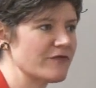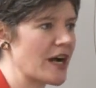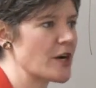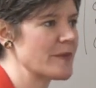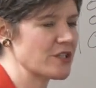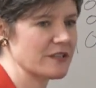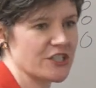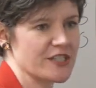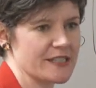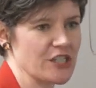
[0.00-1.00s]
environmental
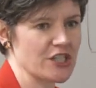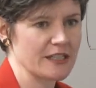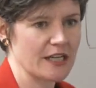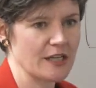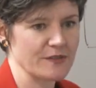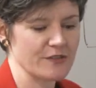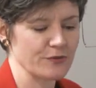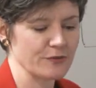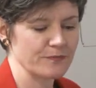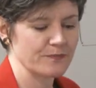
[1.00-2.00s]
legislation that comes through